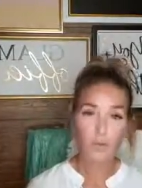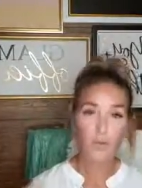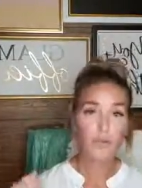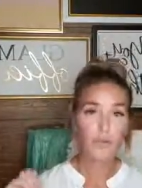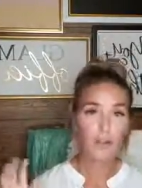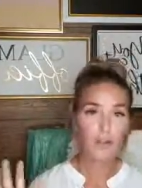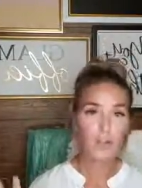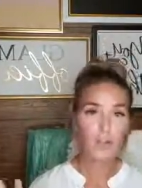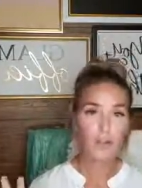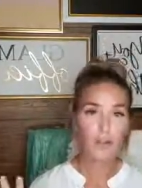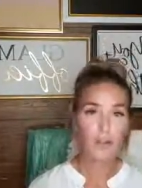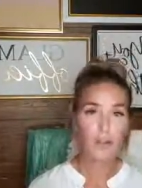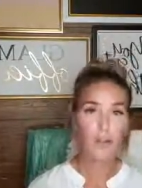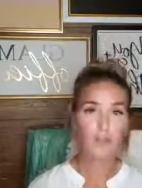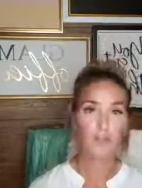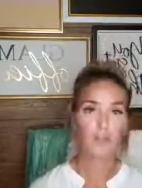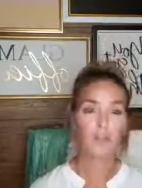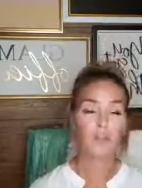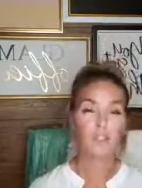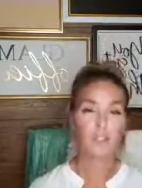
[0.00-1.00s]
fire
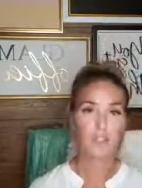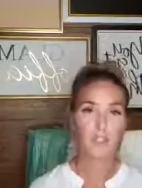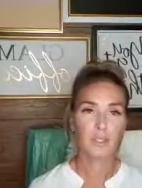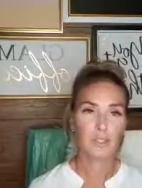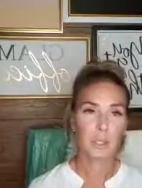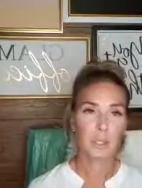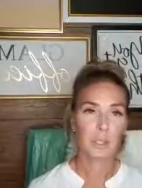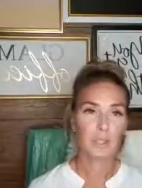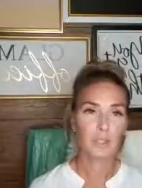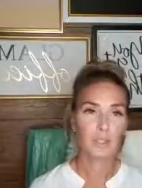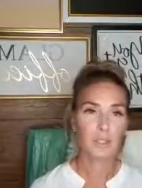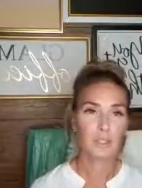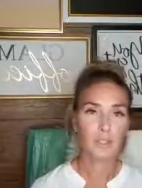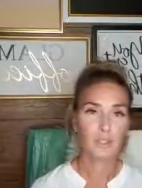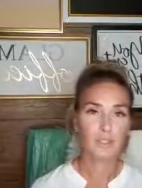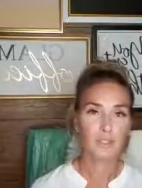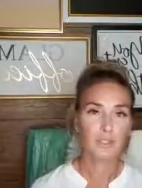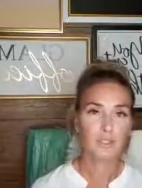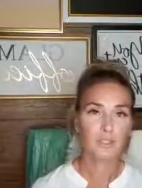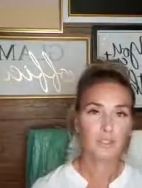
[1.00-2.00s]
if this is making
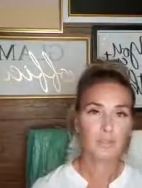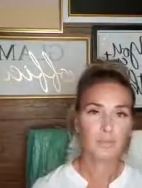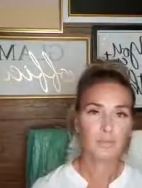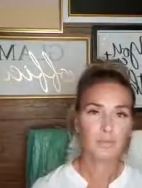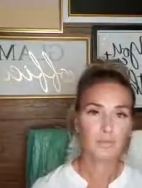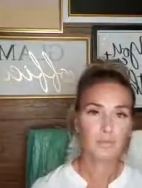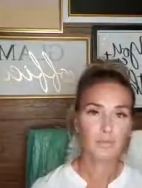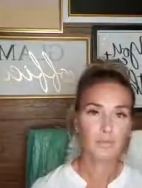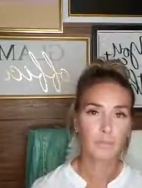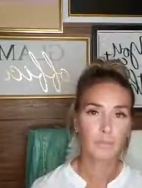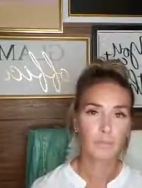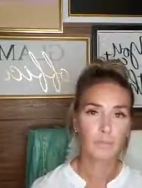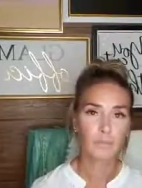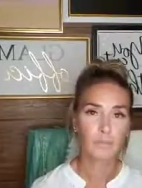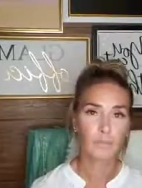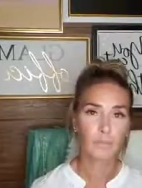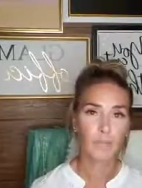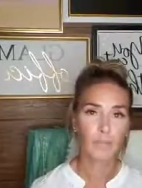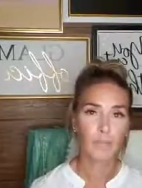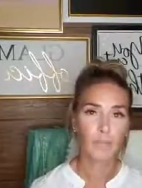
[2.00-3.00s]
sense.
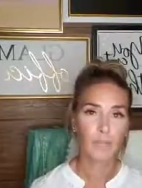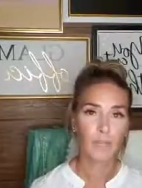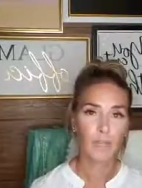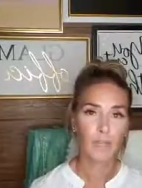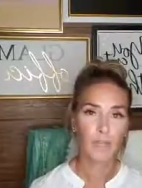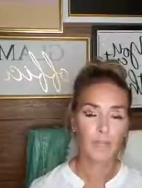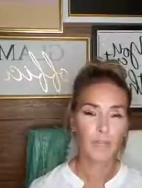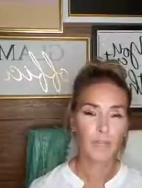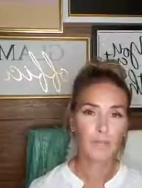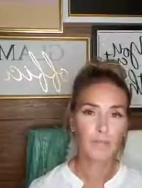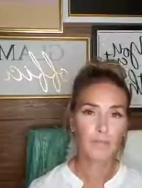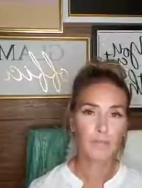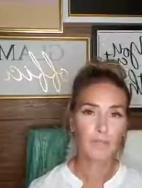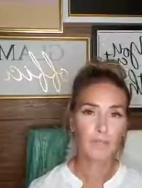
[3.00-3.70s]
Okay?